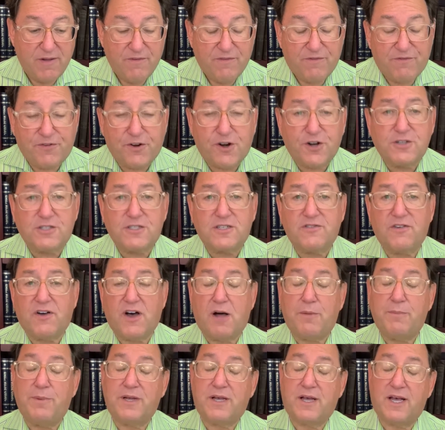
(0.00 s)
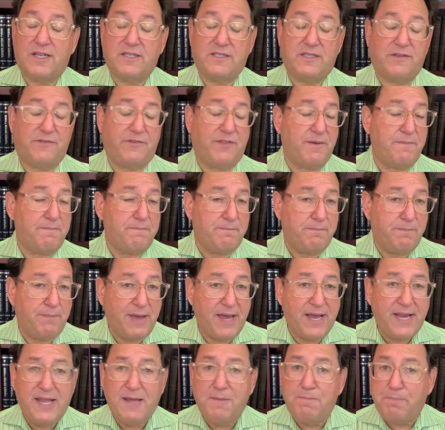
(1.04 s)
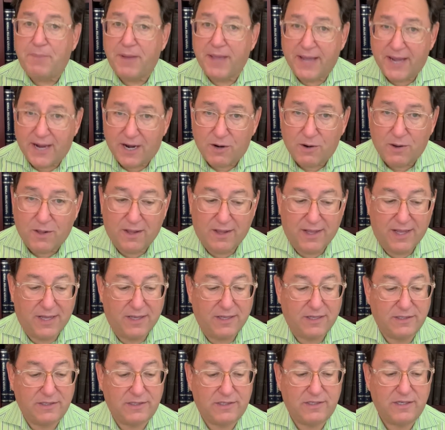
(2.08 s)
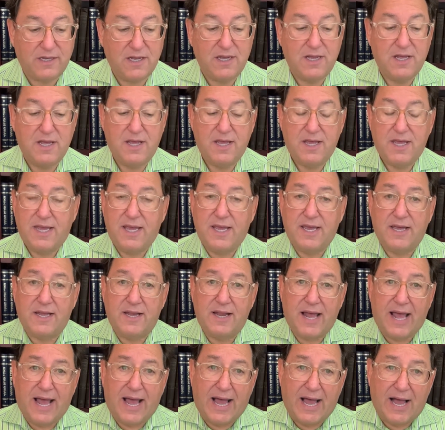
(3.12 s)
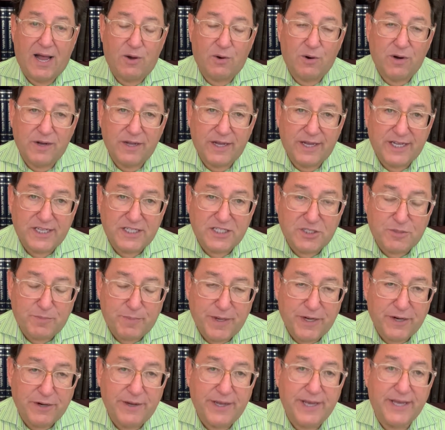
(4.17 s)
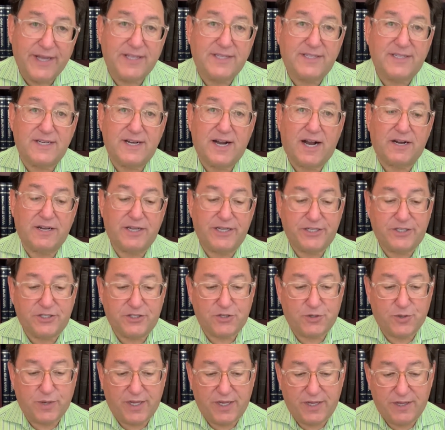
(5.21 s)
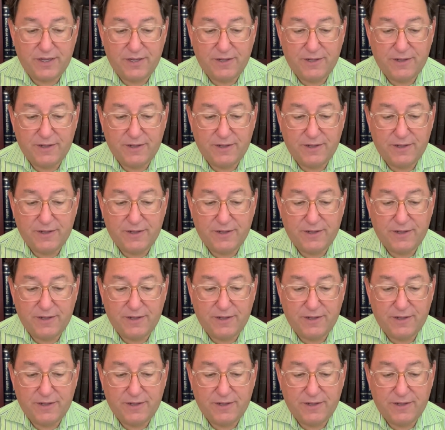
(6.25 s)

First of all, because of the many parallels in our experience, in our history.